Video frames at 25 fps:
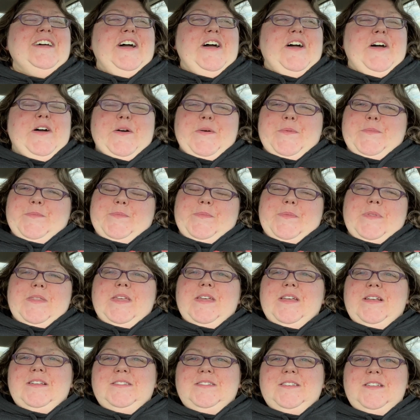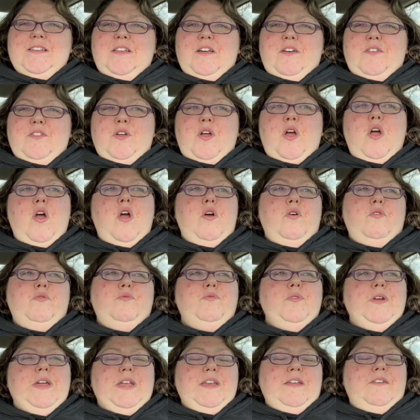um it's another
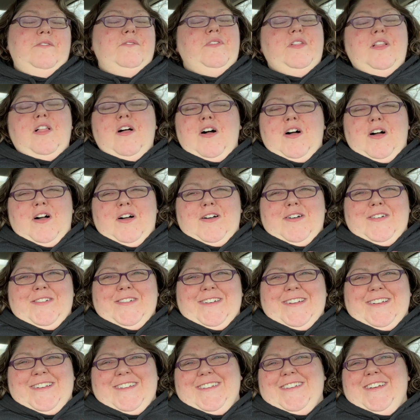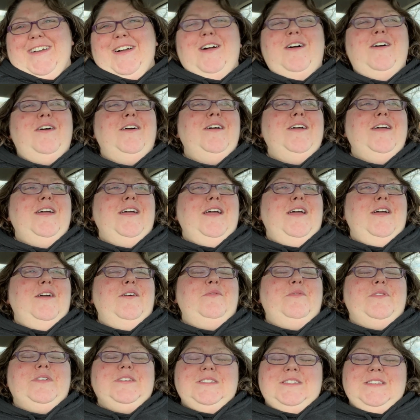reading vlog,
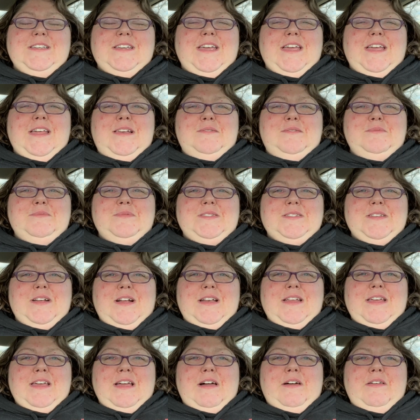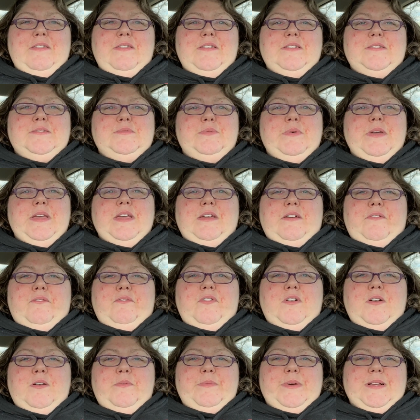and once again I'm starting out this week in
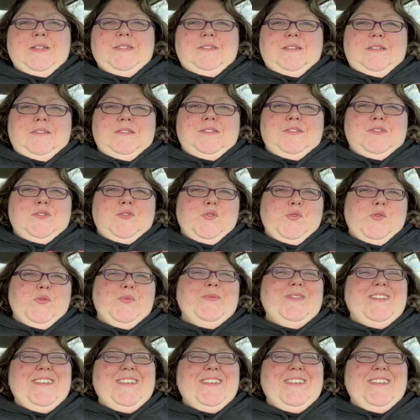front of my son's school.